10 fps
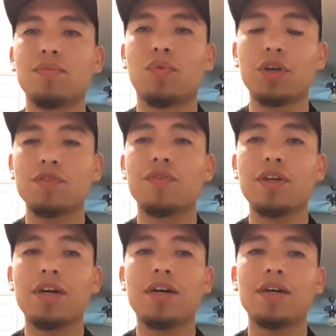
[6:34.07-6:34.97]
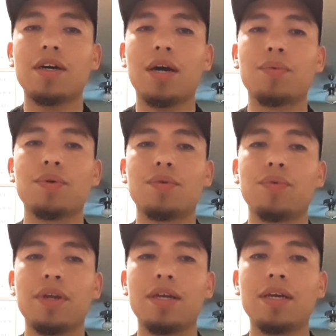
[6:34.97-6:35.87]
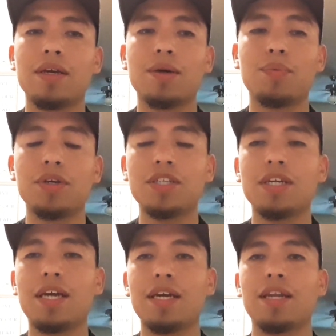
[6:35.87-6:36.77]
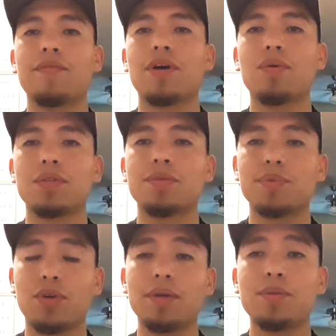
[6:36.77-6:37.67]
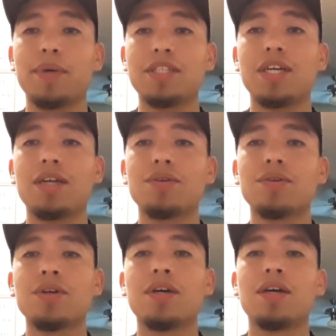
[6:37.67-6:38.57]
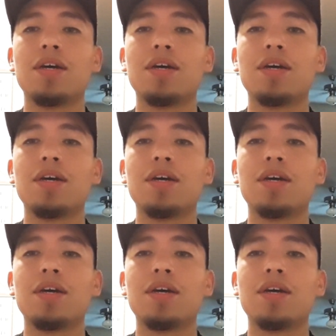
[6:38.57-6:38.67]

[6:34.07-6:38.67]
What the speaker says: works for y'all. I would really appreciate if y'all would subscribe to my channel.